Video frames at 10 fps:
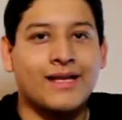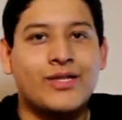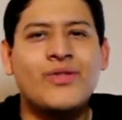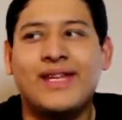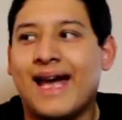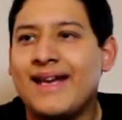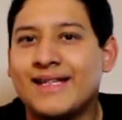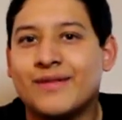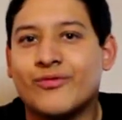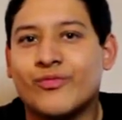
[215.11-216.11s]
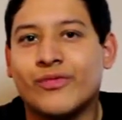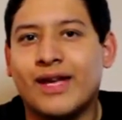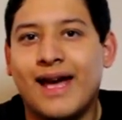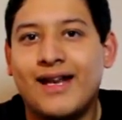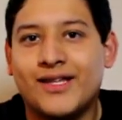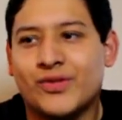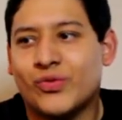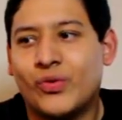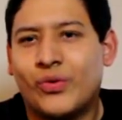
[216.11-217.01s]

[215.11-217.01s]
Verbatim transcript: And two, the edits, the edits.